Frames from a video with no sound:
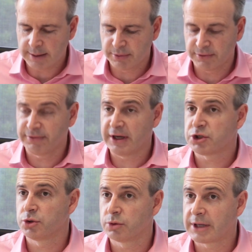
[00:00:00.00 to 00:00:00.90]

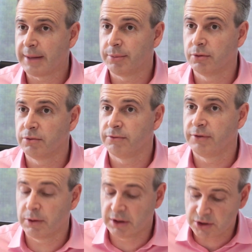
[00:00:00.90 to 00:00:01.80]
professional couple,
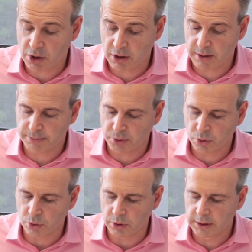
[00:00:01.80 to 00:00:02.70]
very time
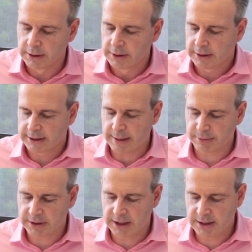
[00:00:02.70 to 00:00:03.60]
poor,
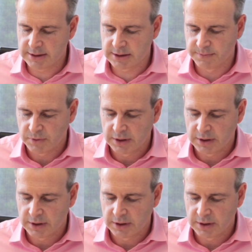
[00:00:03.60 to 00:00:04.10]
couple of kids,